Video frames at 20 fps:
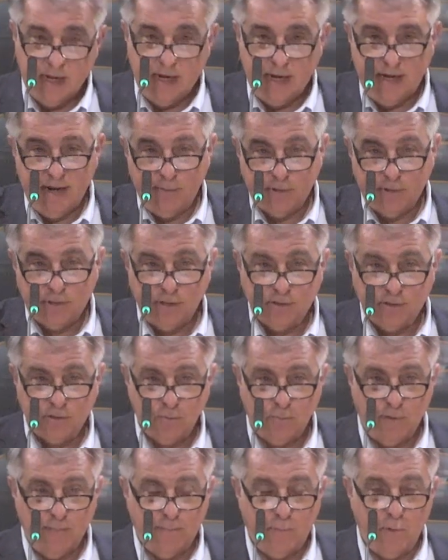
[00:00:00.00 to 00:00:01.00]
and that was also
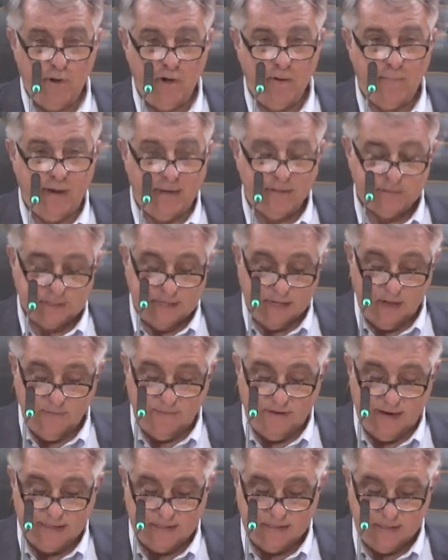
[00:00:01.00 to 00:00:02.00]
my point about
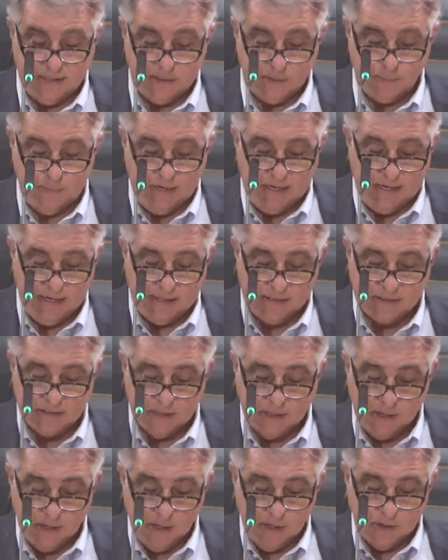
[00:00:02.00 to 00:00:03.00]
televising these meetings,
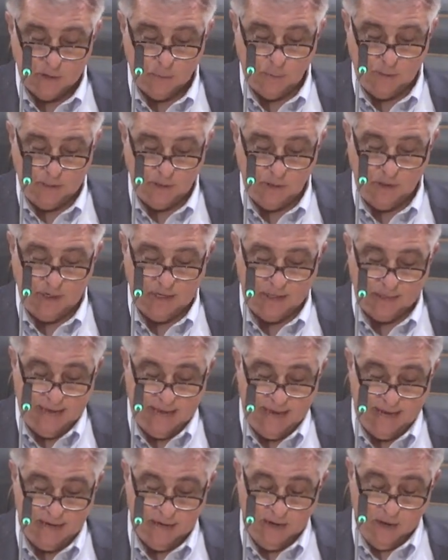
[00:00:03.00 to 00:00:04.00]
so we could look at
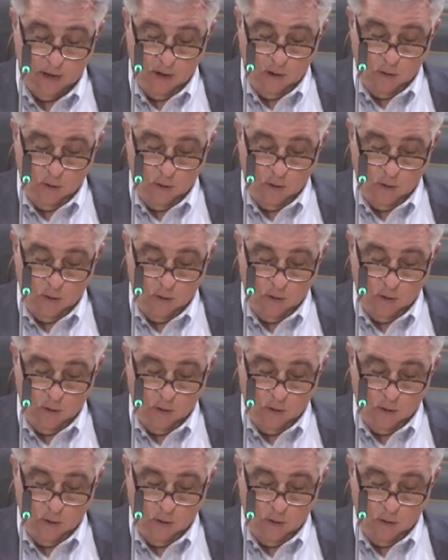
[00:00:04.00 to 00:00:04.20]
that.